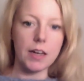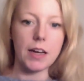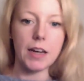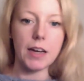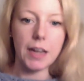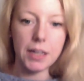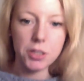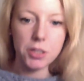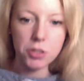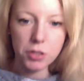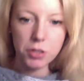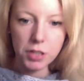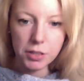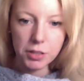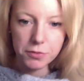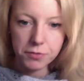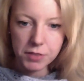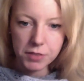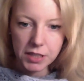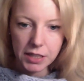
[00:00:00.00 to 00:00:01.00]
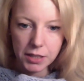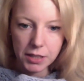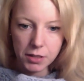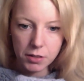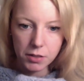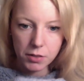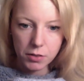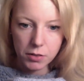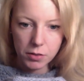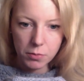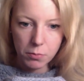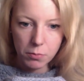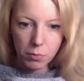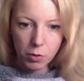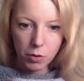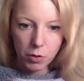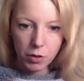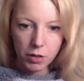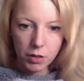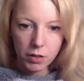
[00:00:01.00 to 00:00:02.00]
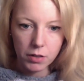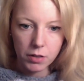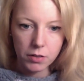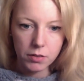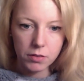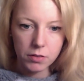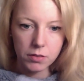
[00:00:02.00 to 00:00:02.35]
I should have done more,